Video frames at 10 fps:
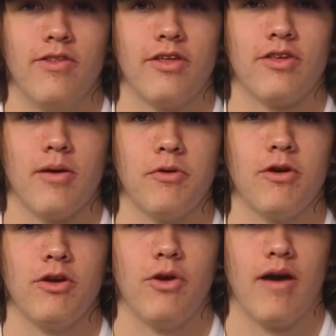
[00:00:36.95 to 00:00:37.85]
This
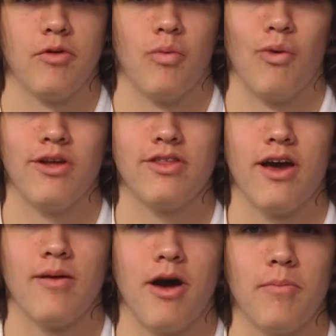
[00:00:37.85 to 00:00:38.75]
summer, you have a
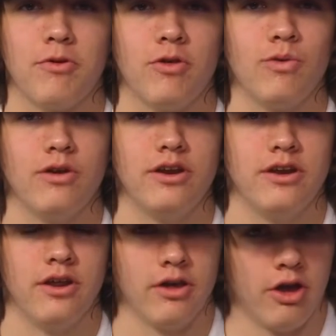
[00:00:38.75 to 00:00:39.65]
one-time opportunity
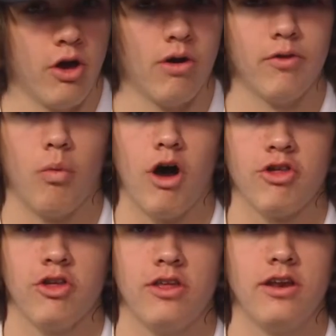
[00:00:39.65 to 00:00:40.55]
to go on the
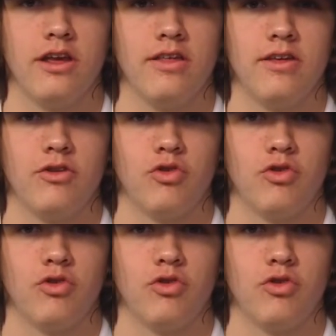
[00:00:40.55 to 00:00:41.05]
Washington, D.C.